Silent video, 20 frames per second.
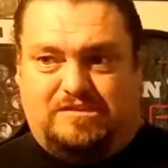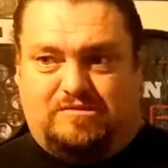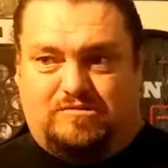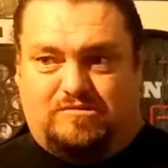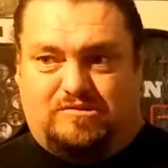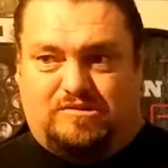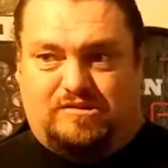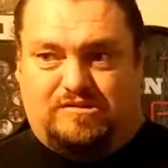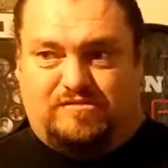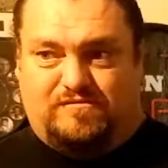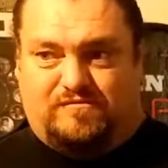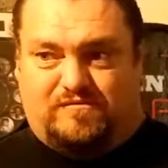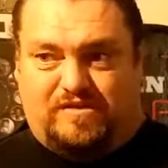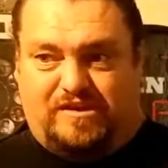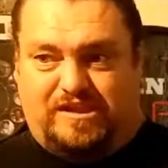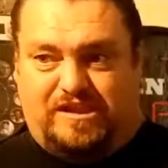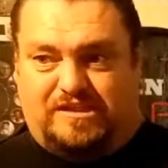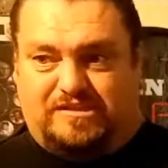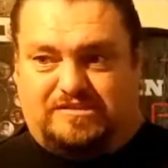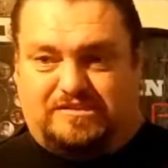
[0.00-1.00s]
come to find
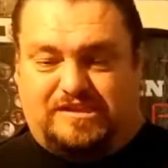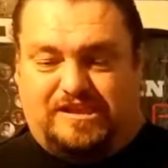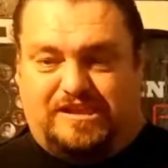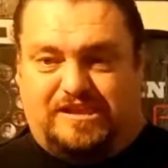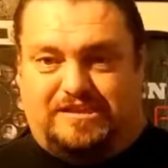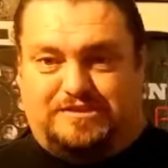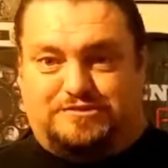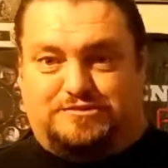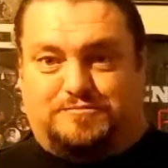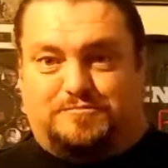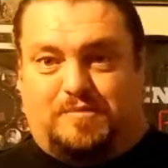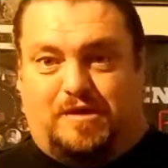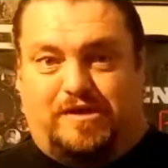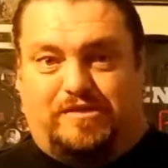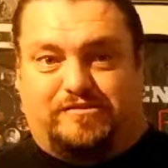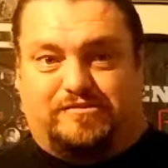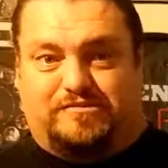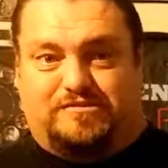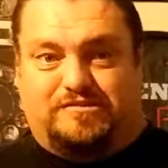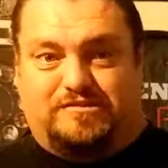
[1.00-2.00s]
out that his
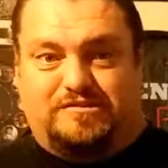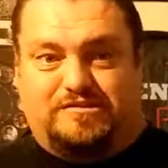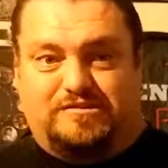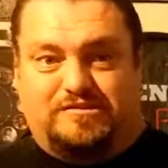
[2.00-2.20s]
mother,